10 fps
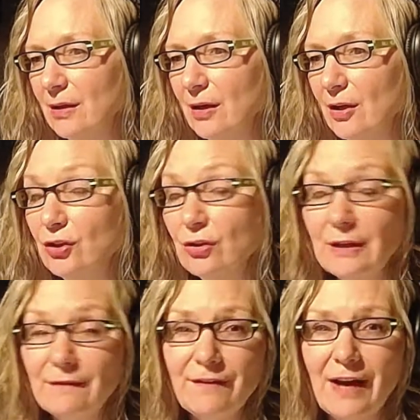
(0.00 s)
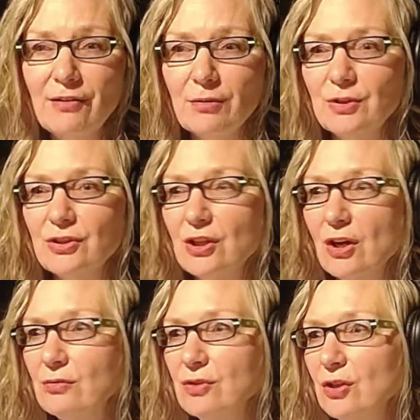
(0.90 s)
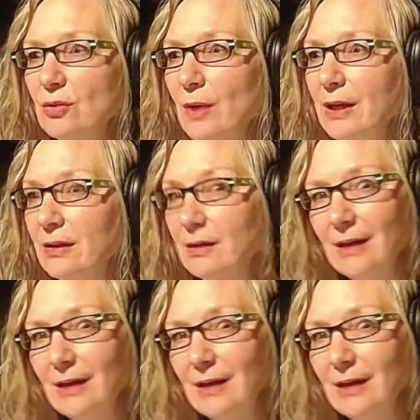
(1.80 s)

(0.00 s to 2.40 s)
a good environment to go to where you can